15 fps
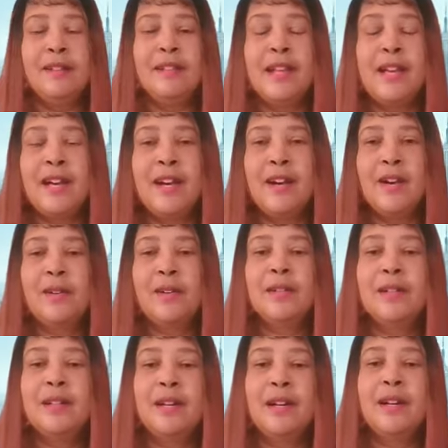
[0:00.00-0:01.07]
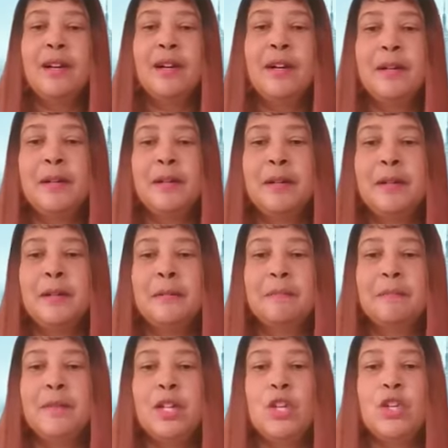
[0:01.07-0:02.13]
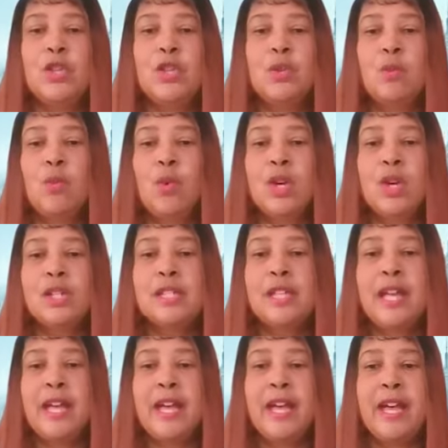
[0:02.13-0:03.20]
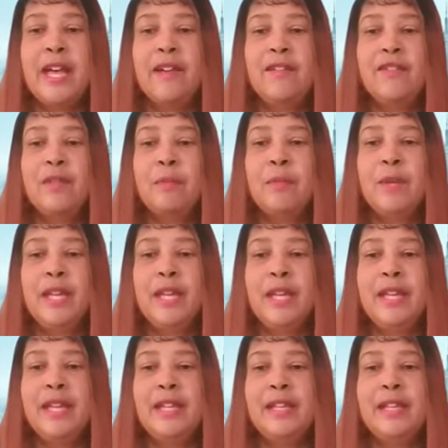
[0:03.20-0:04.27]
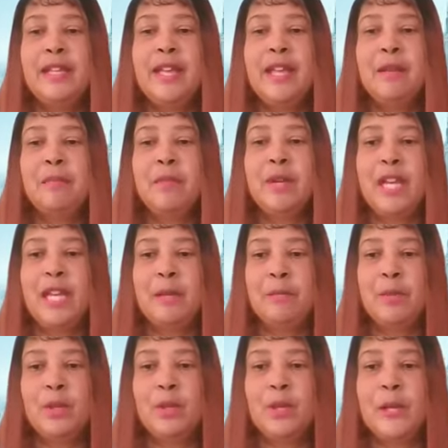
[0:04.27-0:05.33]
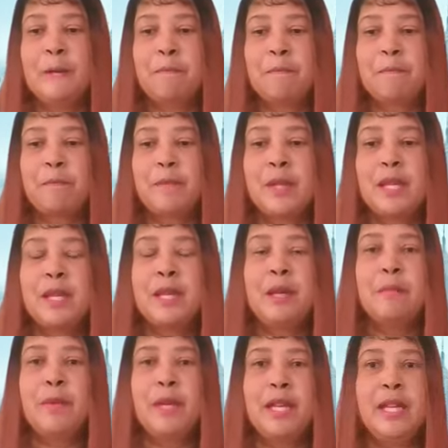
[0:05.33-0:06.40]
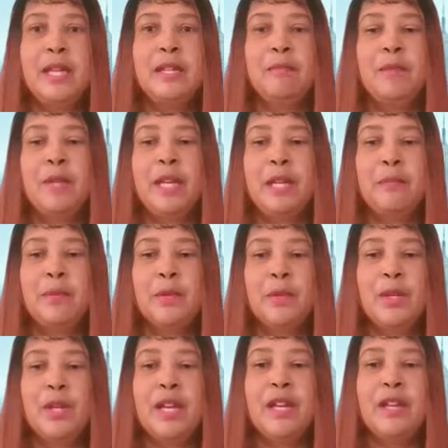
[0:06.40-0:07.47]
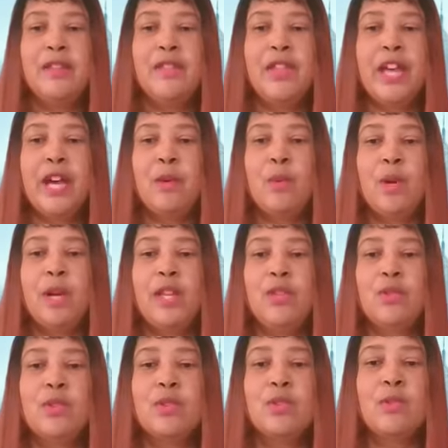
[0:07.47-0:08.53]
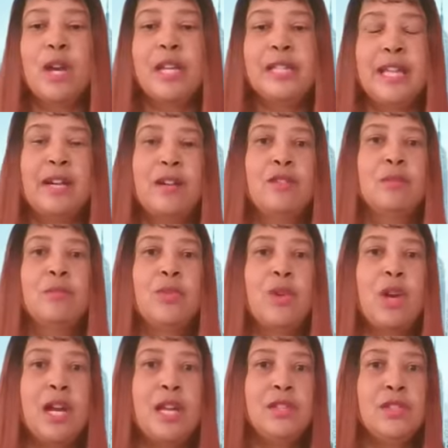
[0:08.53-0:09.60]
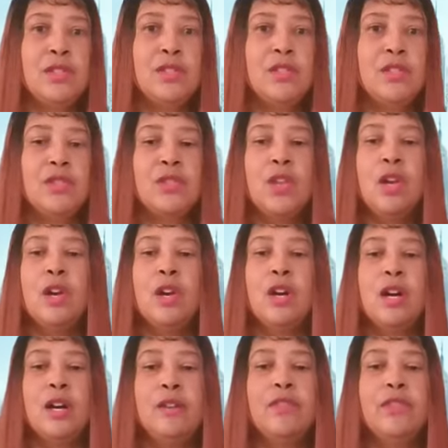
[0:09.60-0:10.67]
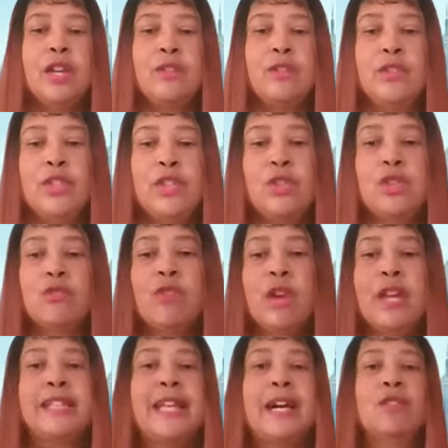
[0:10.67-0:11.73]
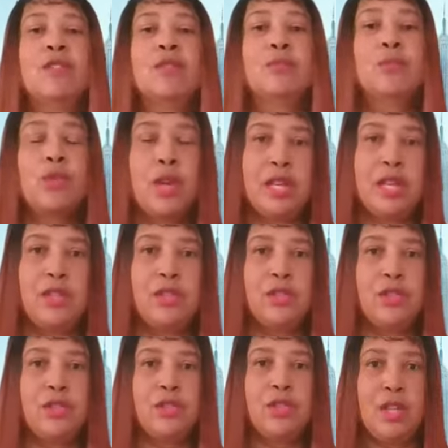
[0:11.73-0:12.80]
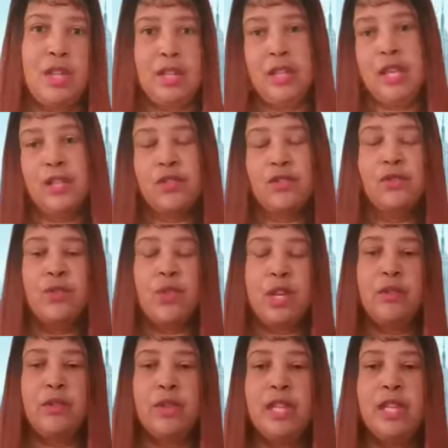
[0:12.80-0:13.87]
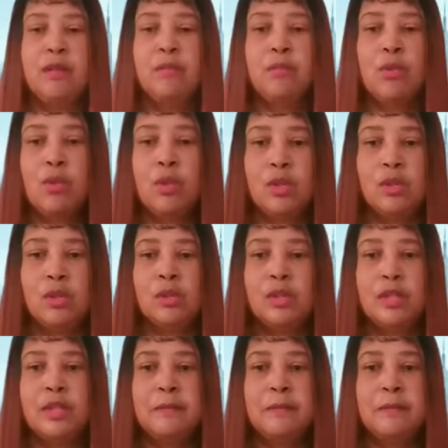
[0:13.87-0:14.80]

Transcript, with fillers: Now, um, you want to have pen and paper, pen and paper. That way you can write down the prices of everything. You can write down the prices. That's very important.